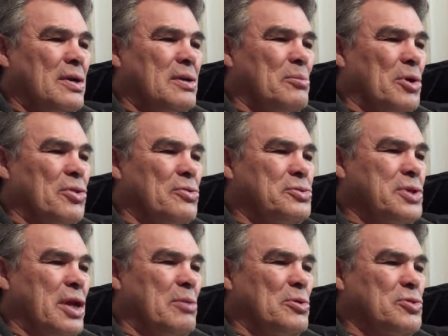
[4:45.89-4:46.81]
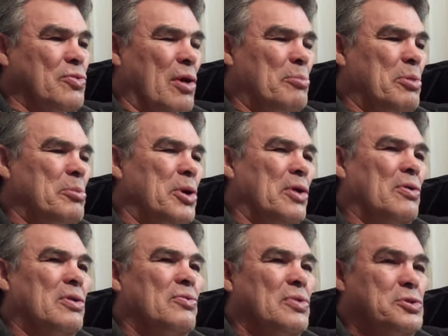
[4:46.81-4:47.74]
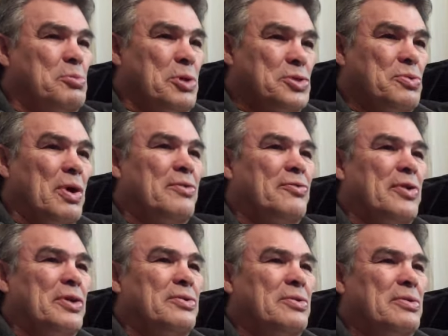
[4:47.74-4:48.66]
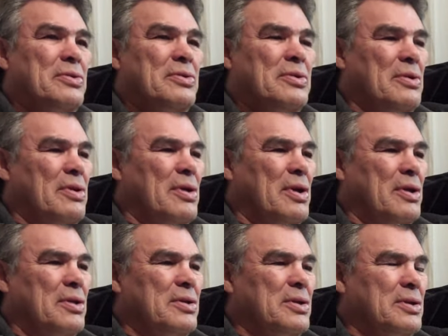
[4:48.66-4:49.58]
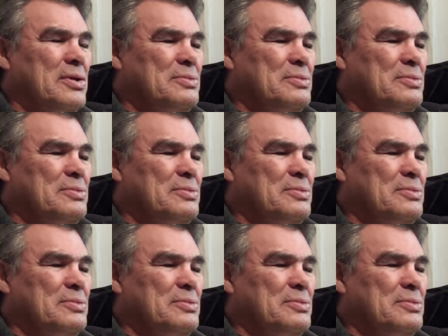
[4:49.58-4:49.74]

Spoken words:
The mother's name was Wapimegwan, which means white feather, and